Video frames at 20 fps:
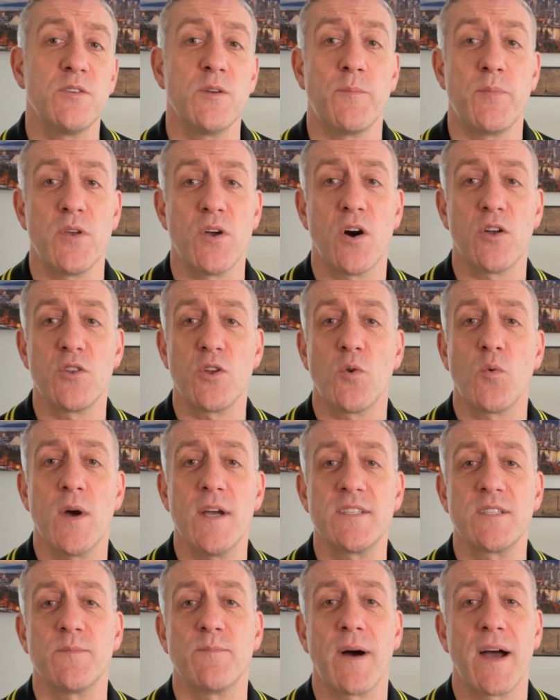you'll be on your
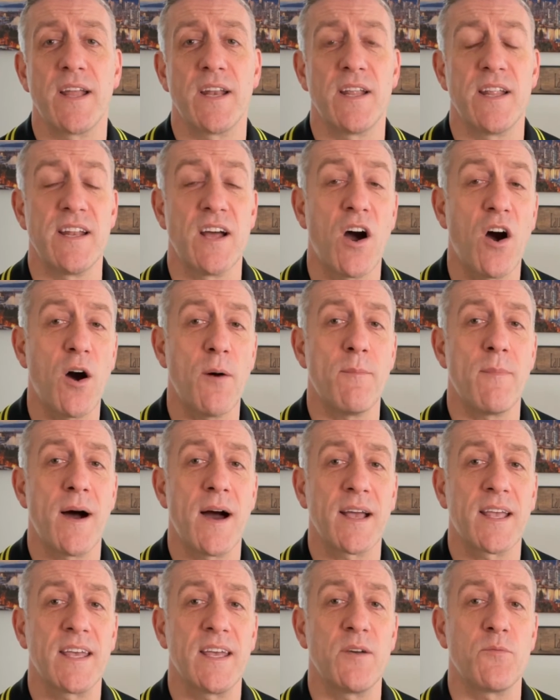way to buying in a hot
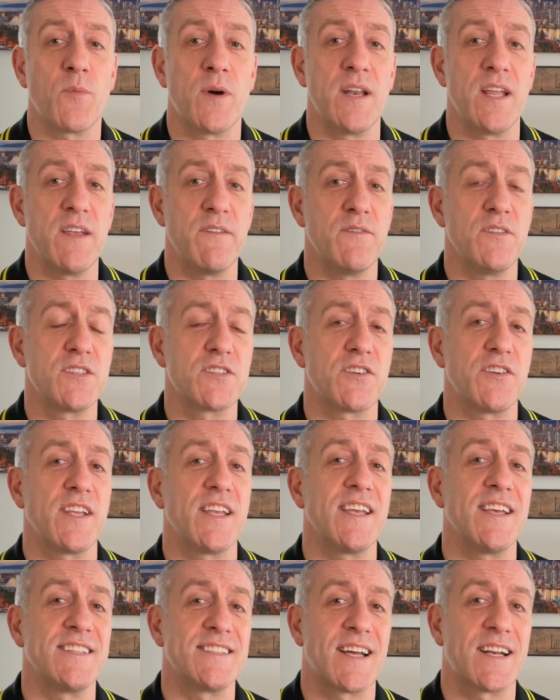market when
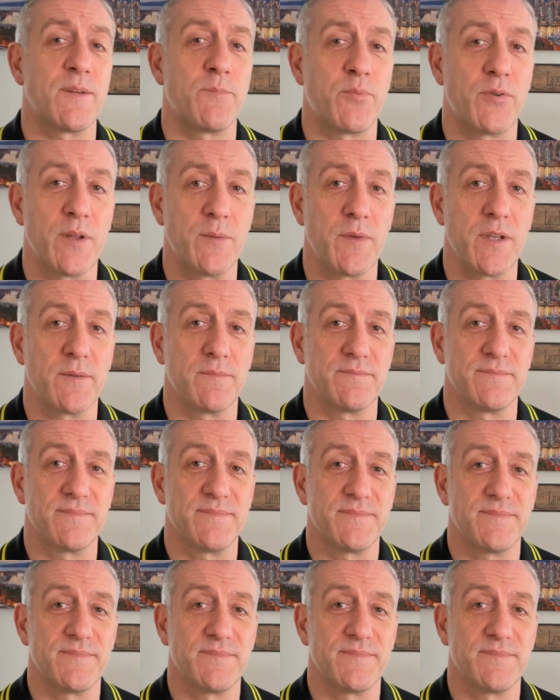inventory is at a premium.